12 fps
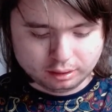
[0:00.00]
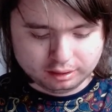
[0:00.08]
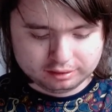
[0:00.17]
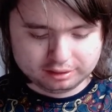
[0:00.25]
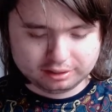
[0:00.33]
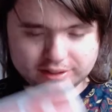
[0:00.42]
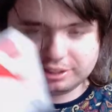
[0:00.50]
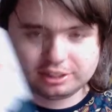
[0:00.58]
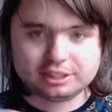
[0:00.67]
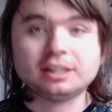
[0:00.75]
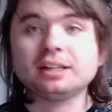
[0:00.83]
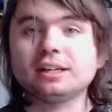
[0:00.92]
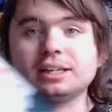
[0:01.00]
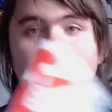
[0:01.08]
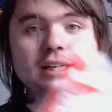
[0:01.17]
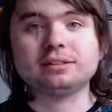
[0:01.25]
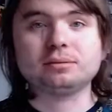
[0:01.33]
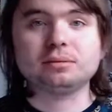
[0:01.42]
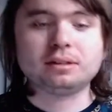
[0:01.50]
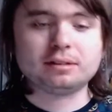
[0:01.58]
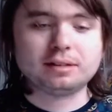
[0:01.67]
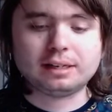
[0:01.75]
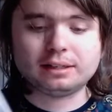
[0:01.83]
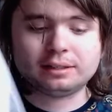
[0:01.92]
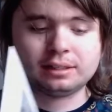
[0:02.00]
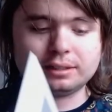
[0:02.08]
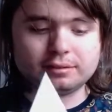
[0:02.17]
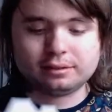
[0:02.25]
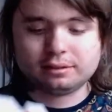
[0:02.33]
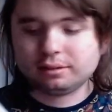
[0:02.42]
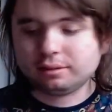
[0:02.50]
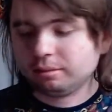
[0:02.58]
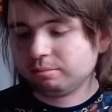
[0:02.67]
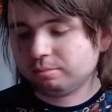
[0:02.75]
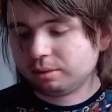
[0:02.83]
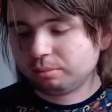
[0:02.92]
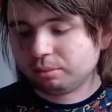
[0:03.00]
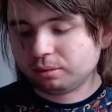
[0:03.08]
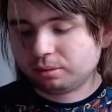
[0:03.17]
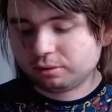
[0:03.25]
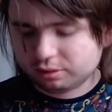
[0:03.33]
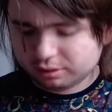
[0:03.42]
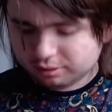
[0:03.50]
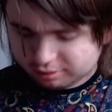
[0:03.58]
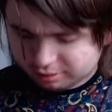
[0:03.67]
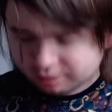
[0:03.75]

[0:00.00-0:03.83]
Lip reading: Searching. I can't do an Italian accent, I apologise.